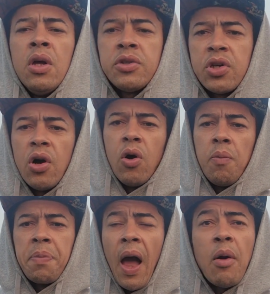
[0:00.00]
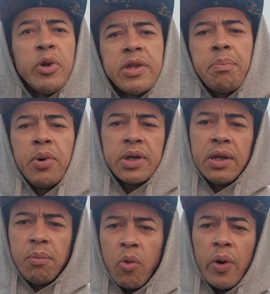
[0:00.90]
So I read the book in
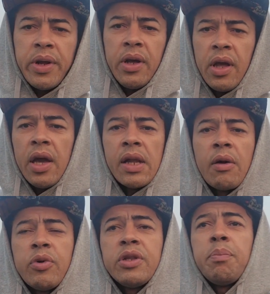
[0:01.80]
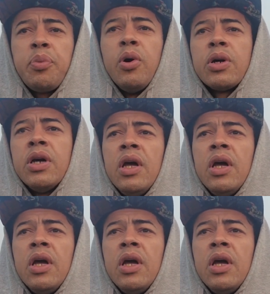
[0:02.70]
the morning, and I read the book